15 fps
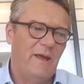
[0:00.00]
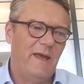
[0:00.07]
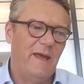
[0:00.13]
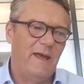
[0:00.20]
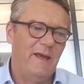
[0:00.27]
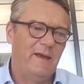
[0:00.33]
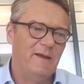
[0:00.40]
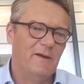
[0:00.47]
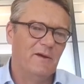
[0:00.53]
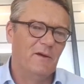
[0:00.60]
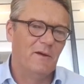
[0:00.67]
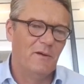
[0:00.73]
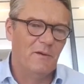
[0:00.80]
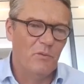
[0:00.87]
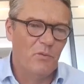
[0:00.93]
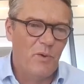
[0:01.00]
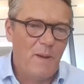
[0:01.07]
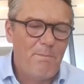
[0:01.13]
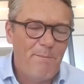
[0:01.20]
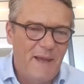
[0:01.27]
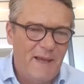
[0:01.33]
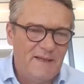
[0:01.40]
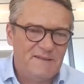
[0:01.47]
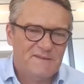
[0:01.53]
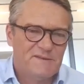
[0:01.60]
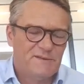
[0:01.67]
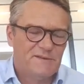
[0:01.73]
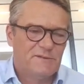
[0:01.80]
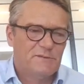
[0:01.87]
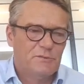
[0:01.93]
a
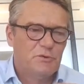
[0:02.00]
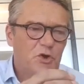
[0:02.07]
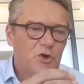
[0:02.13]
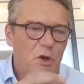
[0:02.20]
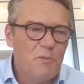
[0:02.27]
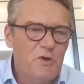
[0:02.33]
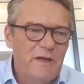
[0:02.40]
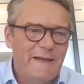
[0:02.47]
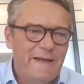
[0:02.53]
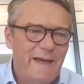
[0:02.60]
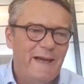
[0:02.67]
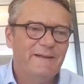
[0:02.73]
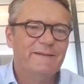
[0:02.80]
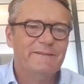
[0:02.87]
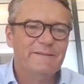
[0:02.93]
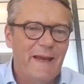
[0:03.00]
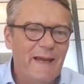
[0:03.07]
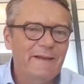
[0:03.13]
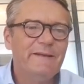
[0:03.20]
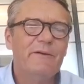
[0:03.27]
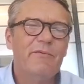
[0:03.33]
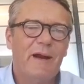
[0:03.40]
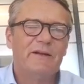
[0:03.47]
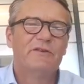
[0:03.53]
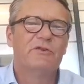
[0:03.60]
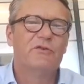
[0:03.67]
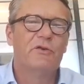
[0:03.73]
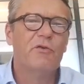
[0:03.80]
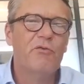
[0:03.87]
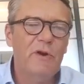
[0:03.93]
web-based, communicated,
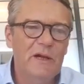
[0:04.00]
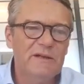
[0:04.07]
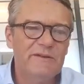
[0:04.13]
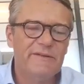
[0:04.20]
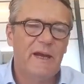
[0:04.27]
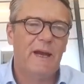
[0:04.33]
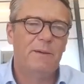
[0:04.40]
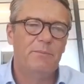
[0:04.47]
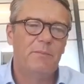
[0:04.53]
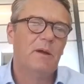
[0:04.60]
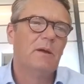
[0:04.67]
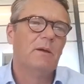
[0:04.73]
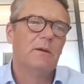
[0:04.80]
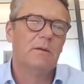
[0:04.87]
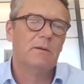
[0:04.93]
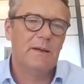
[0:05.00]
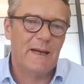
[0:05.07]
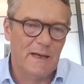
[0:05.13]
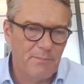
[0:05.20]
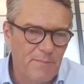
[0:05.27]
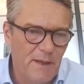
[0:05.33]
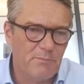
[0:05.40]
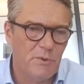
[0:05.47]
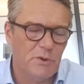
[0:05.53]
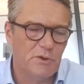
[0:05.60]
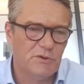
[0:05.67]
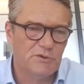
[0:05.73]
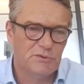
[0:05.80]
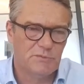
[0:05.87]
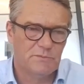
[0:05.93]
interacted, real-time Kanban
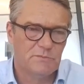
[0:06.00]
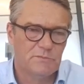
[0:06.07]
board.